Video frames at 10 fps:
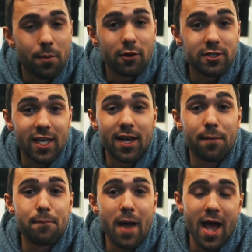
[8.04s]
About to hit a
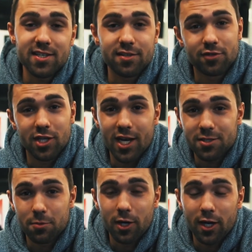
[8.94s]
massive
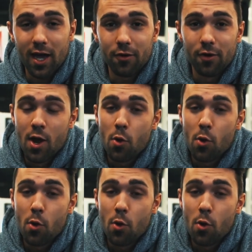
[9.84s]
chest workout.